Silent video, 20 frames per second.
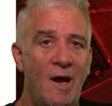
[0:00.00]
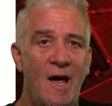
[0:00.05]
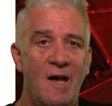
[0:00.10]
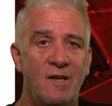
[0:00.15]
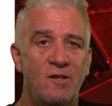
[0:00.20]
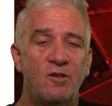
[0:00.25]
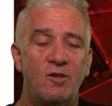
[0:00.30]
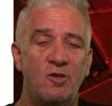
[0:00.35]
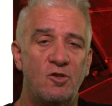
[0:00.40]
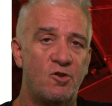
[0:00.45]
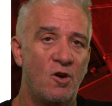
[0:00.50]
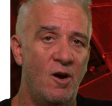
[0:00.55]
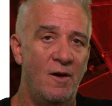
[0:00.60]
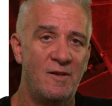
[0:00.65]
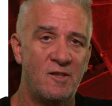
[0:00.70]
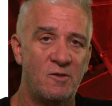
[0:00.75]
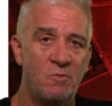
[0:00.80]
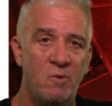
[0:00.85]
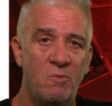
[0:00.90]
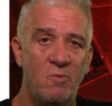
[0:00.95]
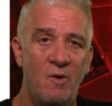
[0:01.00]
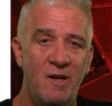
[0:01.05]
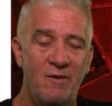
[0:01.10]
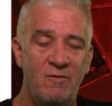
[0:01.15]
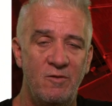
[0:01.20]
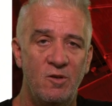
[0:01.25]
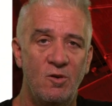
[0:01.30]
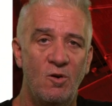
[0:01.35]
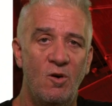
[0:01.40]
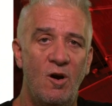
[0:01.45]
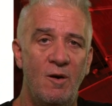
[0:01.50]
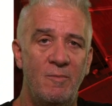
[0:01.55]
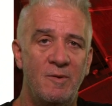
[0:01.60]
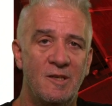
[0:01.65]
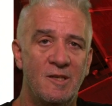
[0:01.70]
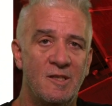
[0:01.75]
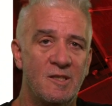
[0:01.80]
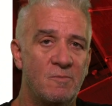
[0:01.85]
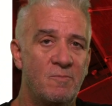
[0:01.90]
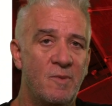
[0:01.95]
And you could try this with whatever your hobby
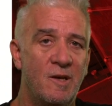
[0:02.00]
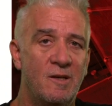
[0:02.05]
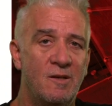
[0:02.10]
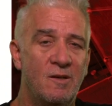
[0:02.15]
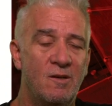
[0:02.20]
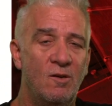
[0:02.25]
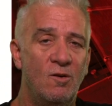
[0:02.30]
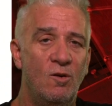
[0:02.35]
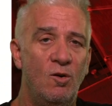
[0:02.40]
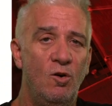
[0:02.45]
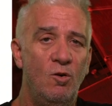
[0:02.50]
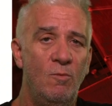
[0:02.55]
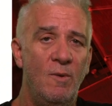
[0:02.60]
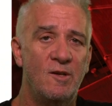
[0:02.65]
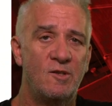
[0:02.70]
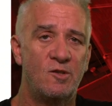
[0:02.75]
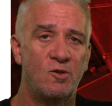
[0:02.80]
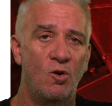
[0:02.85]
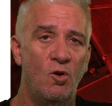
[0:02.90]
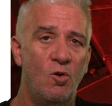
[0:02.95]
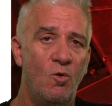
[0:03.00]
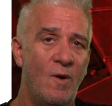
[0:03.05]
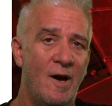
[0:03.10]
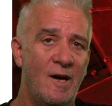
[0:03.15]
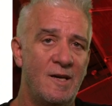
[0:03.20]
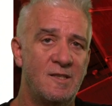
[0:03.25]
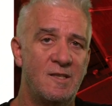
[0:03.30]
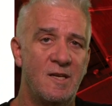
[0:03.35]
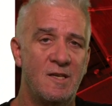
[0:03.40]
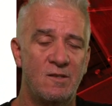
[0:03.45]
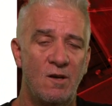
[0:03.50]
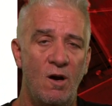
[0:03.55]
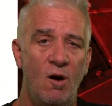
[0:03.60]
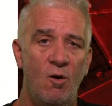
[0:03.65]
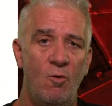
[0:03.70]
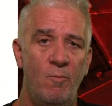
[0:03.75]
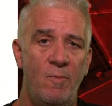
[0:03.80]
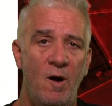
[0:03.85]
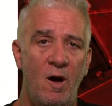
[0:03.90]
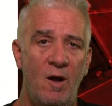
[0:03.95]
is, but almost always there's a
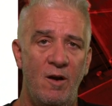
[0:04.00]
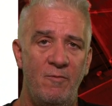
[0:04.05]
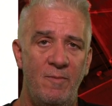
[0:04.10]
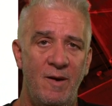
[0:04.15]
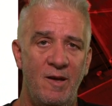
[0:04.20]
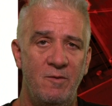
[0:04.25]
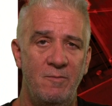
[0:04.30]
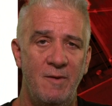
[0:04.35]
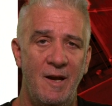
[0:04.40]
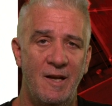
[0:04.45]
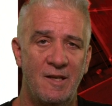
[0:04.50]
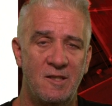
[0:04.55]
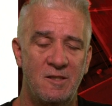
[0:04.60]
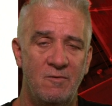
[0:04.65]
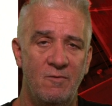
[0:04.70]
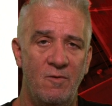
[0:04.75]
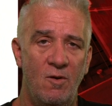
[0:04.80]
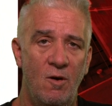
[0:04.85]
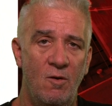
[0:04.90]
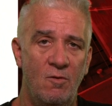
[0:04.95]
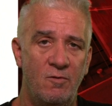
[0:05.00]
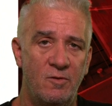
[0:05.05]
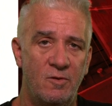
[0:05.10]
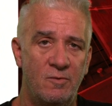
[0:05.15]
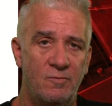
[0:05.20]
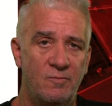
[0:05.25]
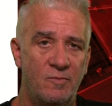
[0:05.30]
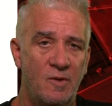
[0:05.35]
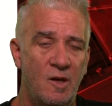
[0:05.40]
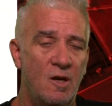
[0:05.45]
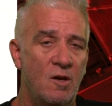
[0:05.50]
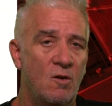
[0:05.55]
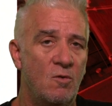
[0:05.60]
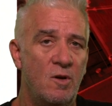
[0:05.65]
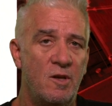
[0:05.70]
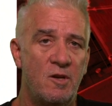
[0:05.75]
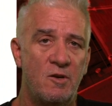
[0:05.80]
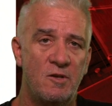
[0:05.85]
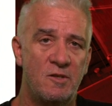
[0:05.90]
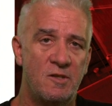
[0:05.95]
whole pile of mathematics involved.
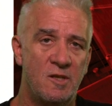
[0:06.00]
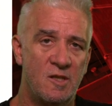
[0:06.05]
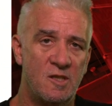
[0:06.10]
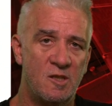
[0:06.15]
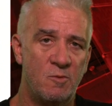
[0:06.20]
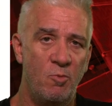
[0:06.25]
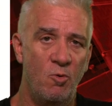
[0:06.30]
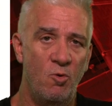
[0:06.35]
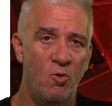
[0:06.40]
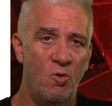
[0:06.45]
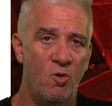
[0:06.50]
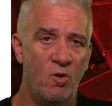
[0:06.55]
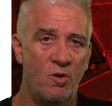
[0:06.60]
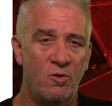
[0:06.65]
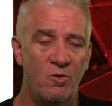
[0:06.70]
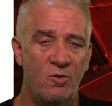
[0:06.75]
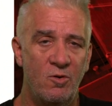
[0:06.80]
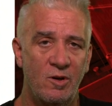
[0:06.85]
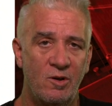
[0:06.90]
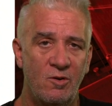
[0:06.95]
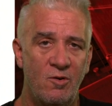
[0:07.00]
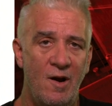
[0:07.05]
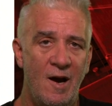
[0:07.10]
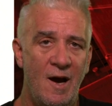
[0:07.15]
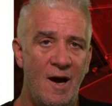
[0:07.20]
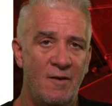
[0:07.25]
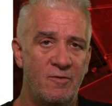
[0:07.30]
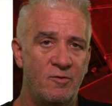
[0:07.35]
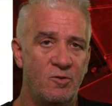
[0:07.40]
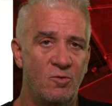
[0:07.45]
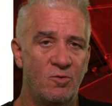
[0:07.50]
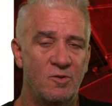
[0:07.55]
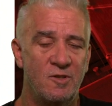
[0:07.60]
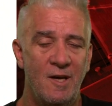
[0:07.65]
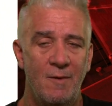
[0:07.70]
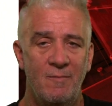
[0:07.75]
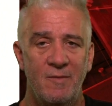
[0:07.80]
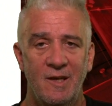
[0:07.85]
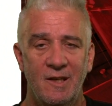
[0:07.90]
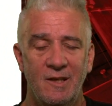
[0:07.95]
Whether it's a sport or a craft or
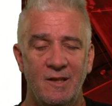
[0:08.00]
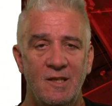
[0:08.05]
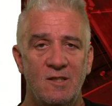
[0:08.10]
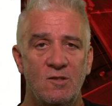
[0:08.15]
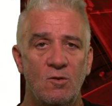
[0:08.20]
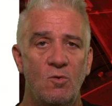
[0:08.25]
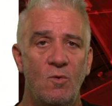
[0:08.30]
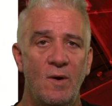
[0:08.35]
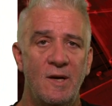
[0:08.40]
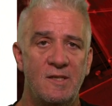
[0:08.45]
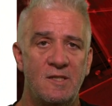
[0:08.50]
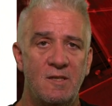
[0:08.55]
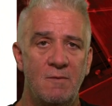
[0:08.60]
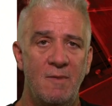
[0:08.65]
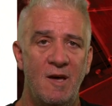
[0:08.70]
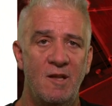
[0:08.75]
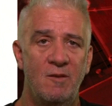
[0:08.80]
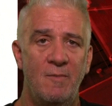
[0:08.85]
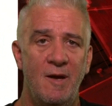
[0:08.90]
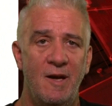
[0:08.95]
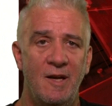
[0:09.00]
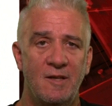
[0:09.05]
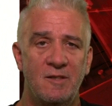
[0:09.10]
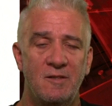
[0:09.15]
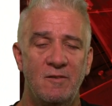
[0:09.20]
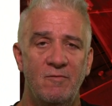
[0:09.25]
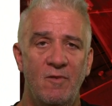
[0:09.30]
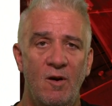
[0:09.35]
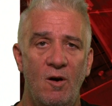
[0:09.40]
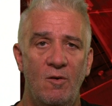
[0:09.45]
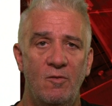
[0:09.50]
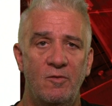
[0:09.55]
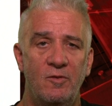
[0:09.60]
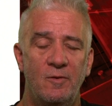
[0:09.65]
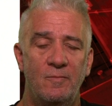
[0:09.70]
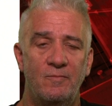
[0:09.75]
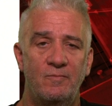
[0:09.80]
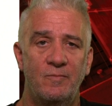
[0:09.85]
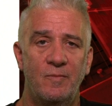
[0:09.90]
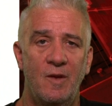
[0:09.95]
something, there's always some mathematics involved.
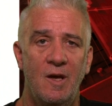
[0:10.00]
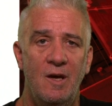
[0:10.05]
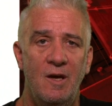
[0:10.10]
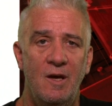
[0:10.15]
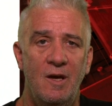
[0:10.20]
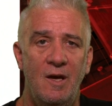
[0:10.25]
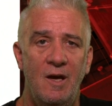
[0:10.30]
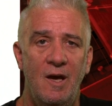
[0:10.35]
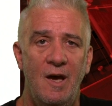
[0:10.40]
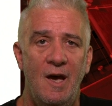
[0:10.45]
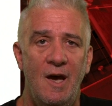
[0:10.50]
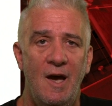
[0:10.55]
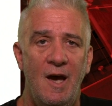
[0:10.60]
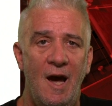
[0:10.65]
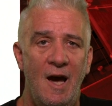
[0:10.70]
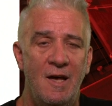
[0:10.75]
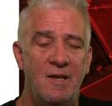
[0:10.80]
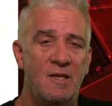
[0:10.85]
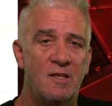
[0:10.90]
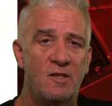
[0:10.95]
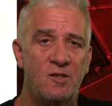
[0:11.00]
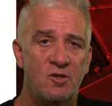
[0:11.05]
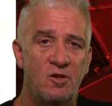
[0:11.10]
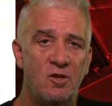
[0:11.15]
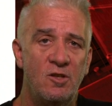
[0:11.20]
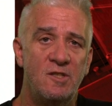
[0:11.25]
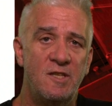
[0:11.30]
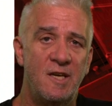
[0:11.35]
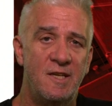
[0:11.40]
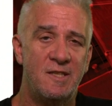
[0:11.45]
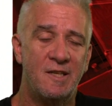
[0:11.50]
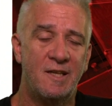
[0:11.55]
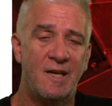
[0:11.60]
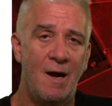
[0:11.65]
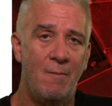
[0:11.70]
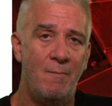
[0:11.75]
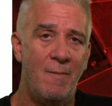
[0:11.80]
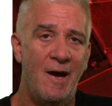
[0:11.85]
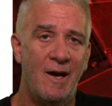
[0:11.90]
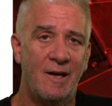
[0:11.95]
And then the students had to
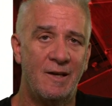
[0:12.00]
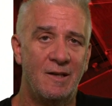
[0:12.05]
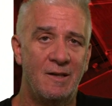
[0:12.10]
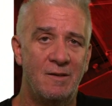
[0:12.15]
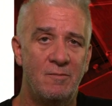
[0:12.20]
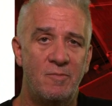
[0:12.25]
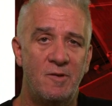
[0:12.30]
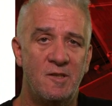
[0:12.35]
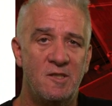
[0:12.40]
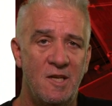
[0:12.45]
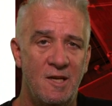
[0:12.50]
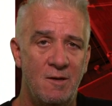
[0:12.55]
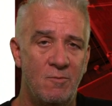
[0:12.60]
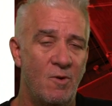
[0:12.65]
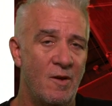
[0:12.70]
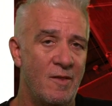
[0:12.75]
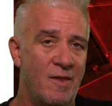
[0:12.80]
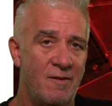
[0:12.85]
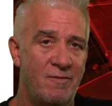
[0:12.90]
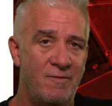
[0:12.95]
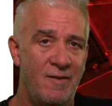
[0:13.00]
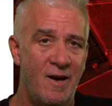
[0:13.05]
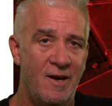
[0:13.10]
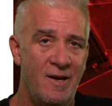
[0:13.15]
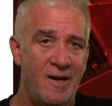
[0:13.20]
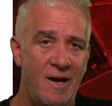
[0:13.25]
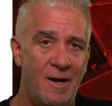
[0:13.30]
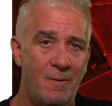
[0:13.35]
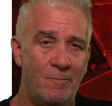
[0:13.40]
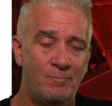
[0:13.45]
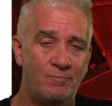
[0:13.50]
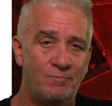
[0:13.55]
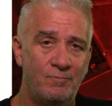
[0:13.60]
come back and present what they found out.